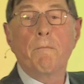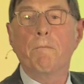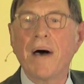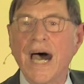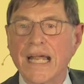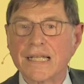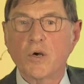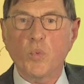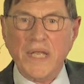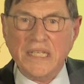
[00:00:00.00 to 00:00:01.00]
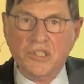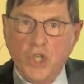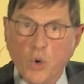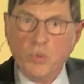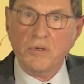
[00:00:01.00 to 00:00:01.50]
But we
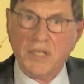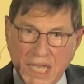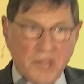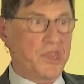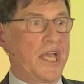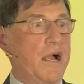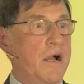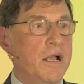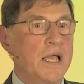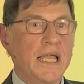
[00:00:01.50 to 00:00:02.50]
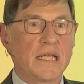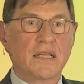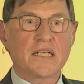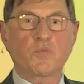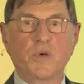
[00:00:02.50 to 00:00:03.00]
don't get there
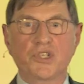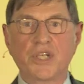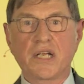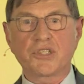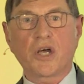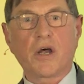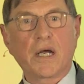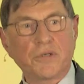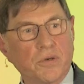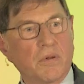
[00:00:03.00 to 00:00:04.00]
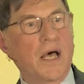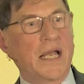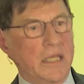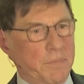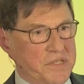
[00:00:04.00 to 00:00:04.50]
unless we change our
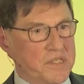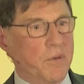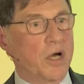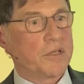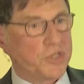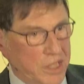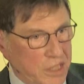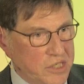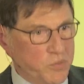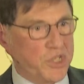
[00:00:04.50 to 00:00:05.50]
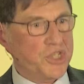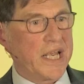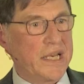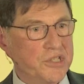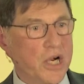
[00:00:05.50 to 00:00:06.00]
underlying epistemology, unless we
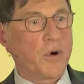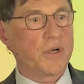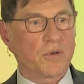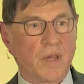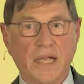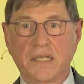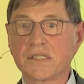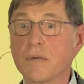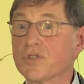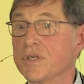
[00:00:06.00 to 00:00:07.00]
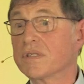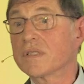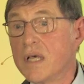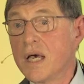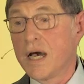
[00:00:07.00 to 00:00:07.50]
change our underlying assumptions
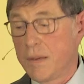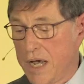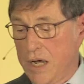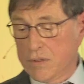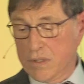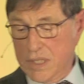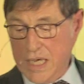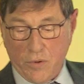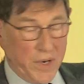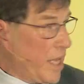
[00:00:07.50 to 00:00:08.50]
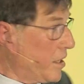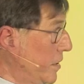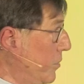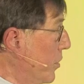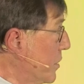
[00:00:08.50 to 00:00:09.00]
about how
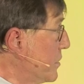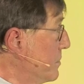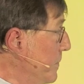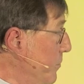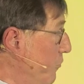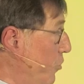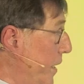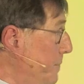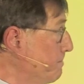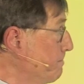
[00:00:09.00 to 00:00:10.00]
reality works, I'm afraid.